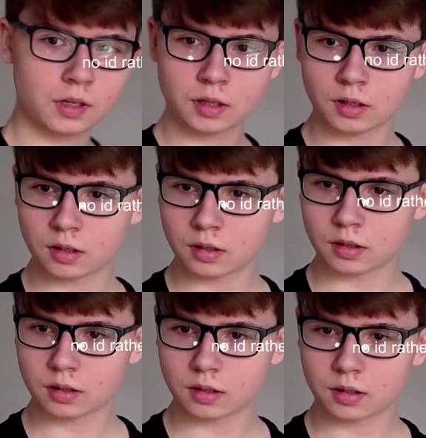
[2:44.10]

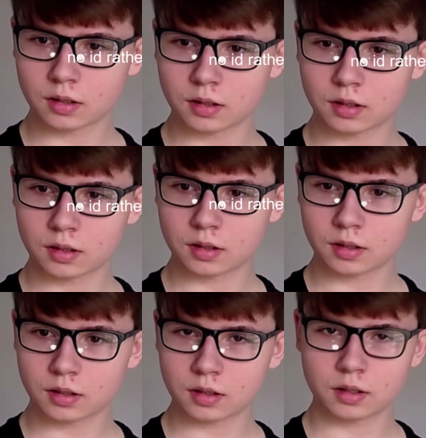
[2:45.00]

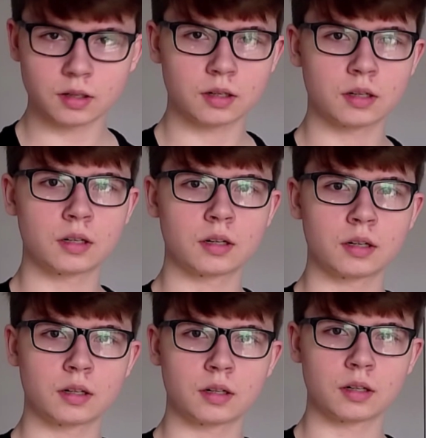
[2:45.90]
Nobody speaks.